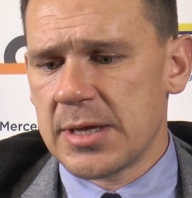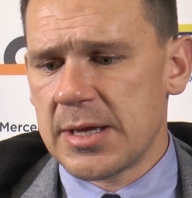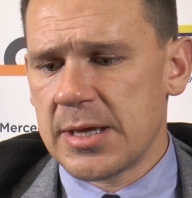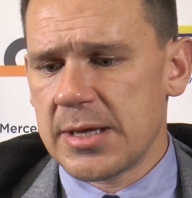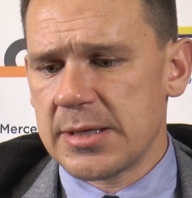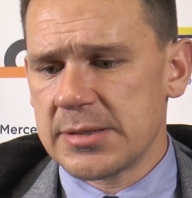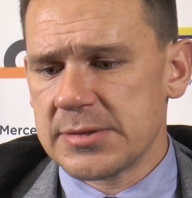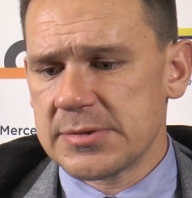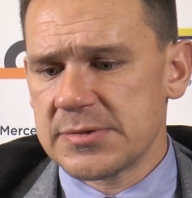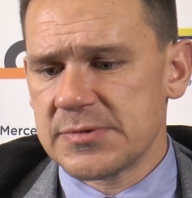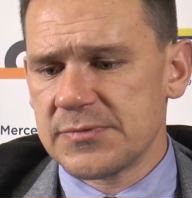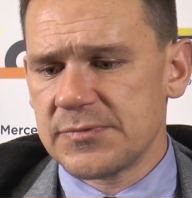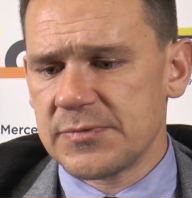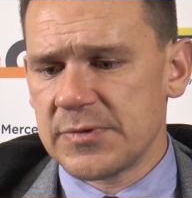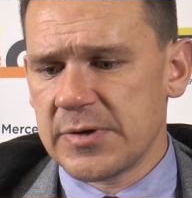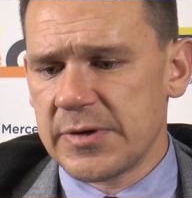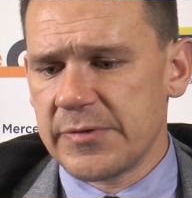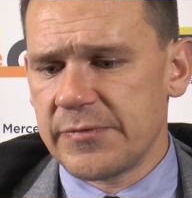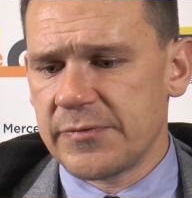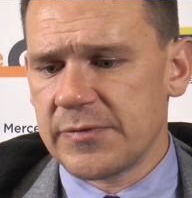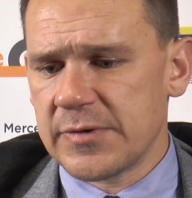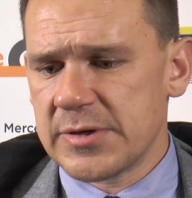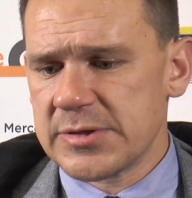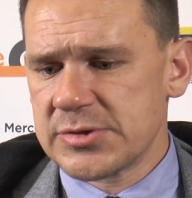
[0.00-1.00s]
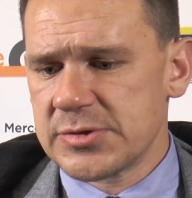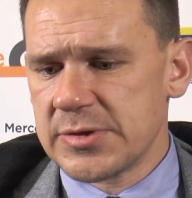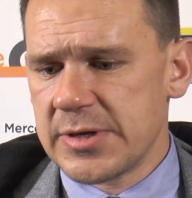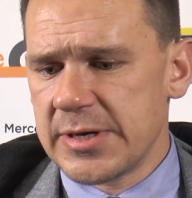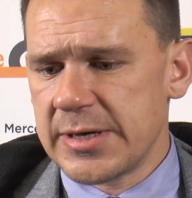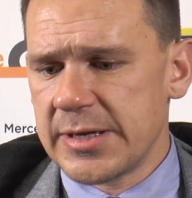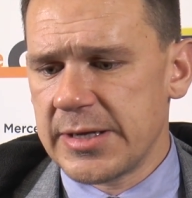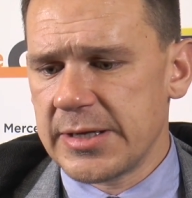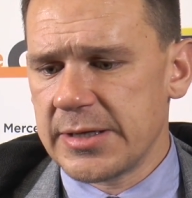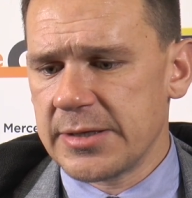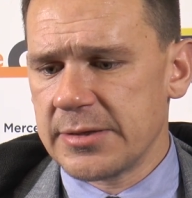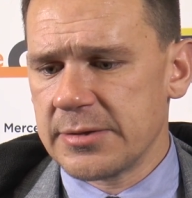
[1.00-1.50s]
It's very
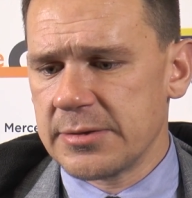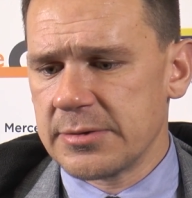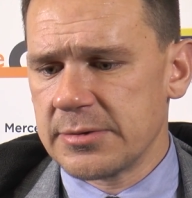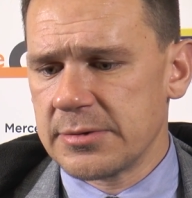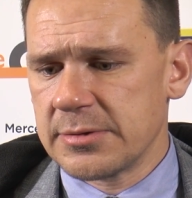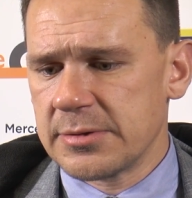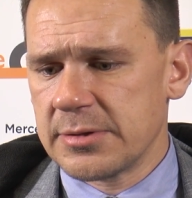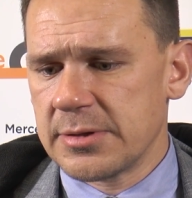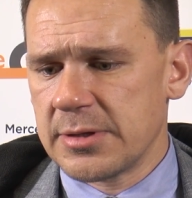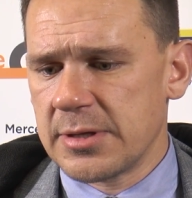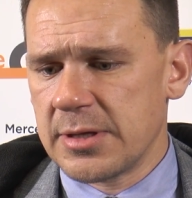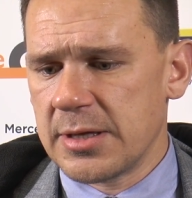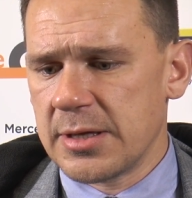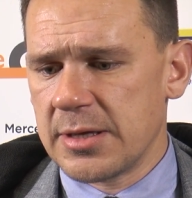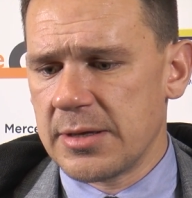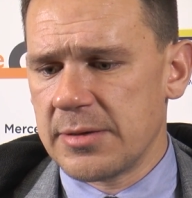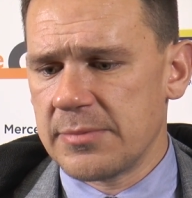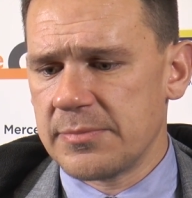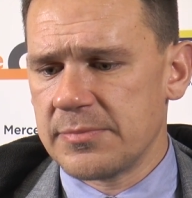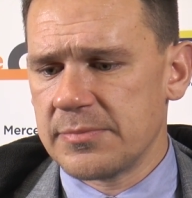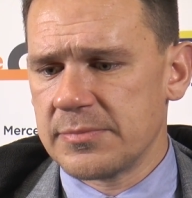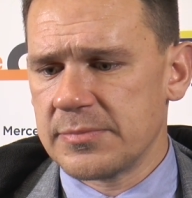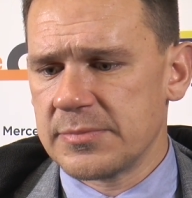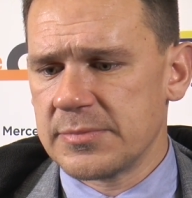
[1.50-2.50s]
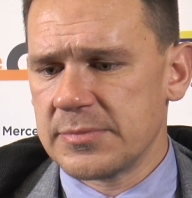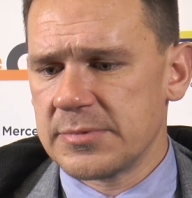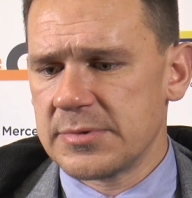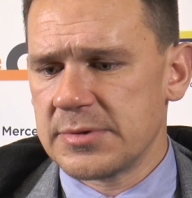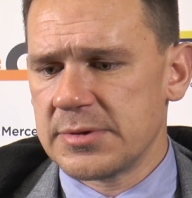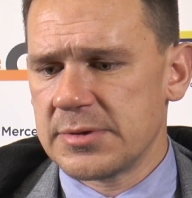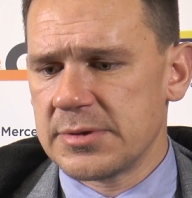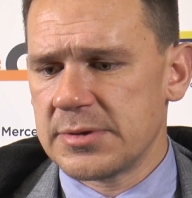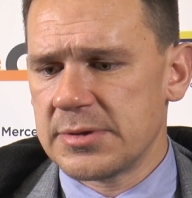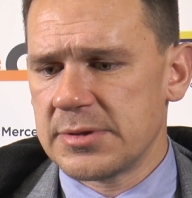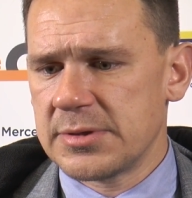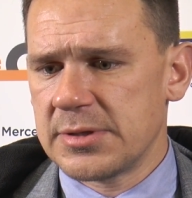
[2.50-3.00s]
frustrating
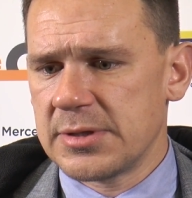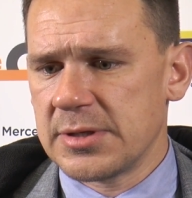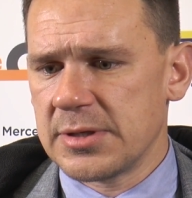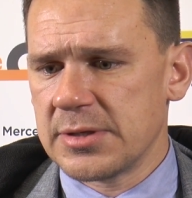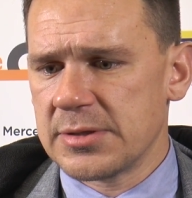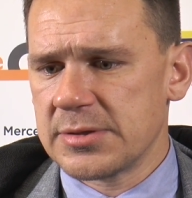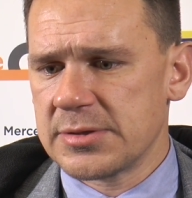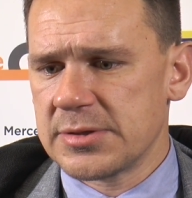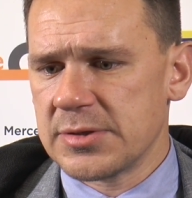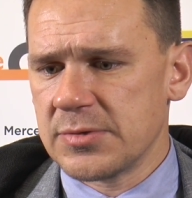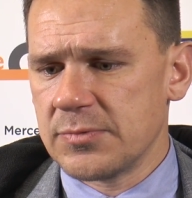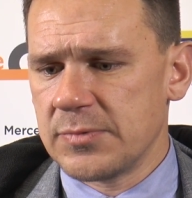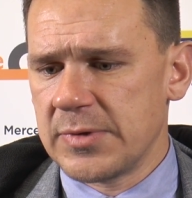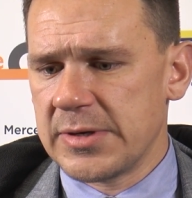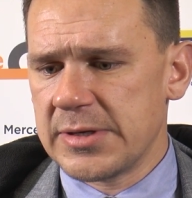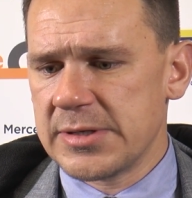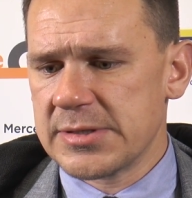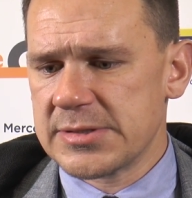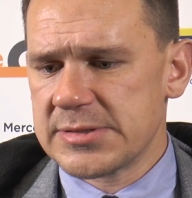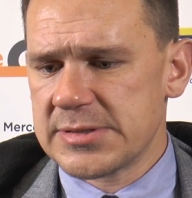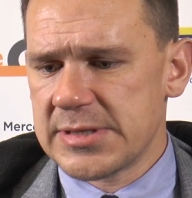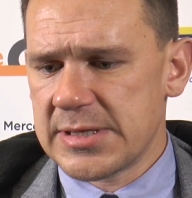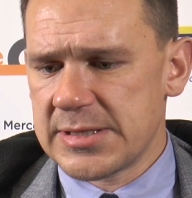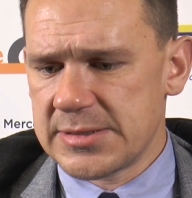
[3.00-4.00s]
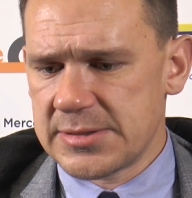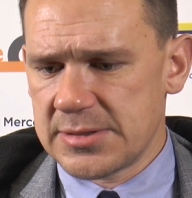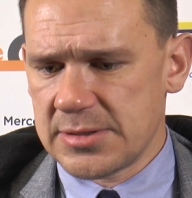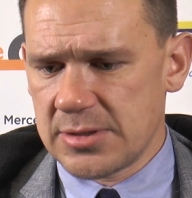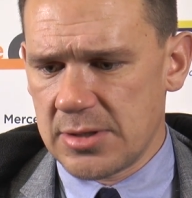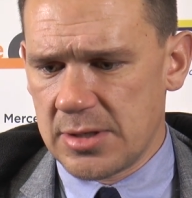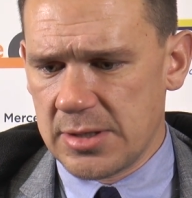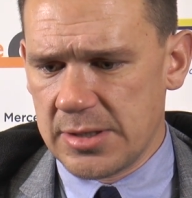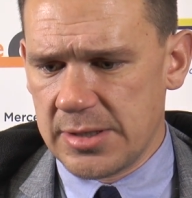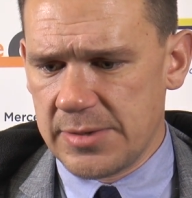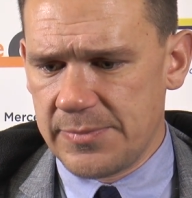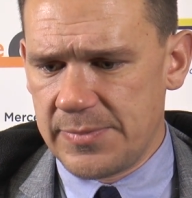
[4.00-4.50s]
to witness that
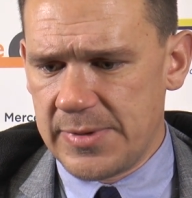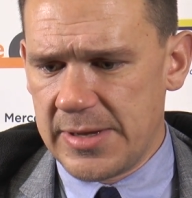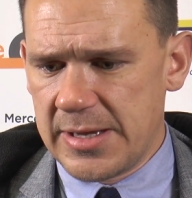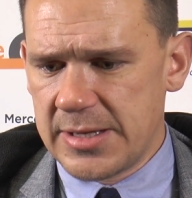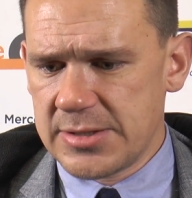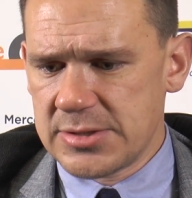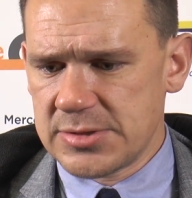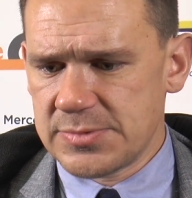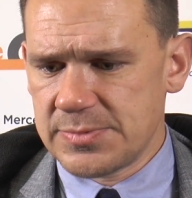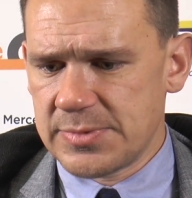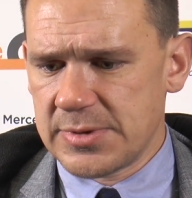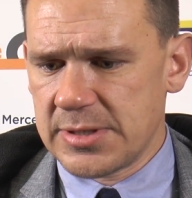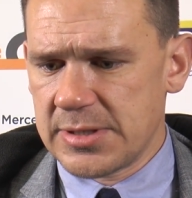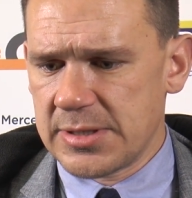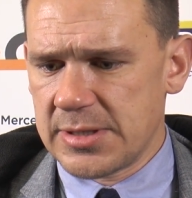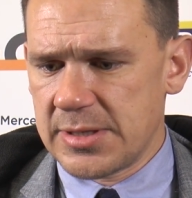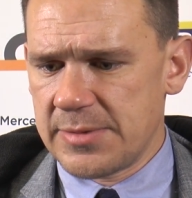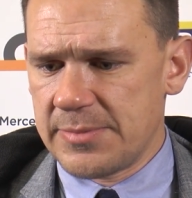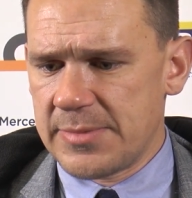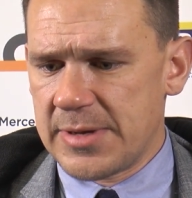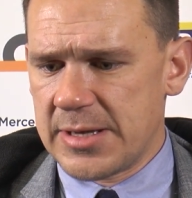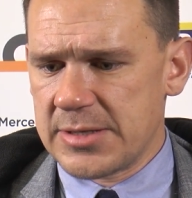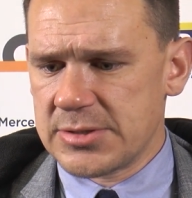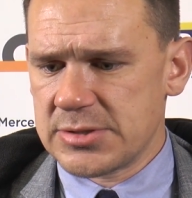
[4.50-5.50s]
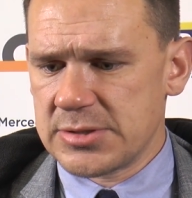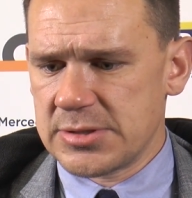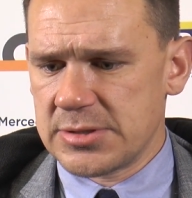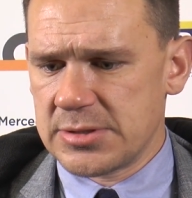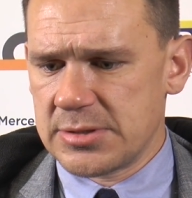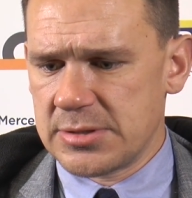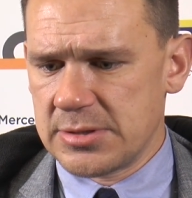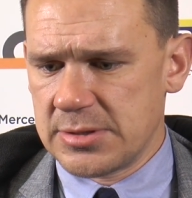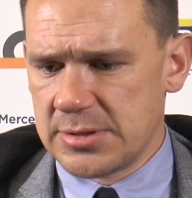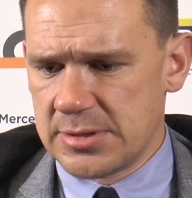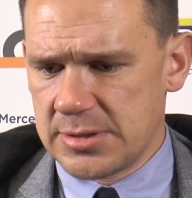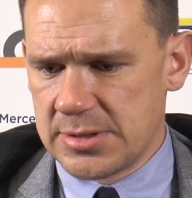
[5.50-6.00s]
on the bench, but I
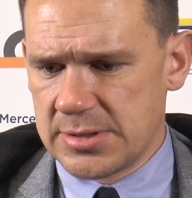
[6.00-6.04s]
imagine